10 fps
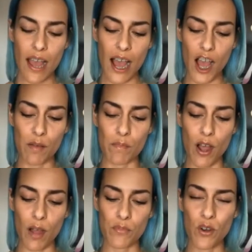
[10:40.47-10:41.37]

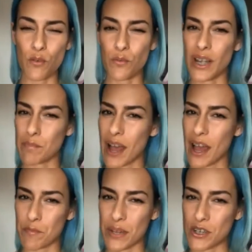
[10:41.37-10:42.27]
I'm not really
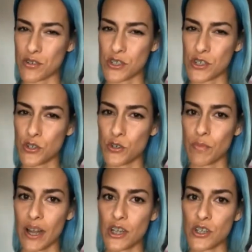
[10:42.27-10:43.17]
part of Pinterest too
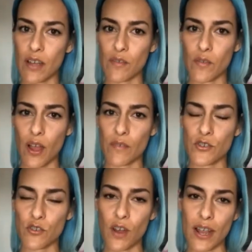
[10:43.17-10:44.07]
much. I've
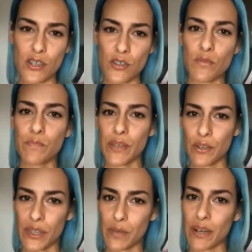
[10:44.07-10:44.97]
tried to be
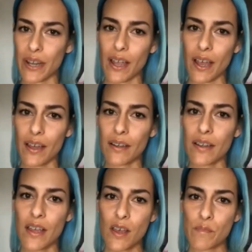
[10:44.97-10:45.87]
on there, but I can't.
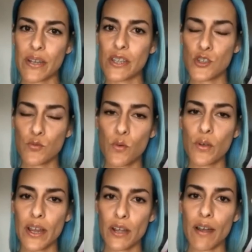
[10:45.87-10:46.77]
But it's just
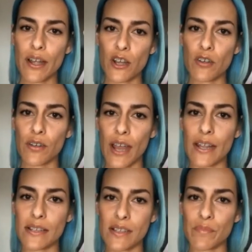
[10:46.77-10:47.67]
walking around and
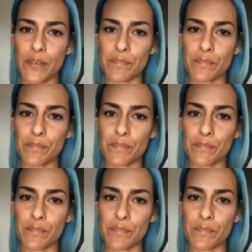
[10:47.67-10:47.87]
creating something.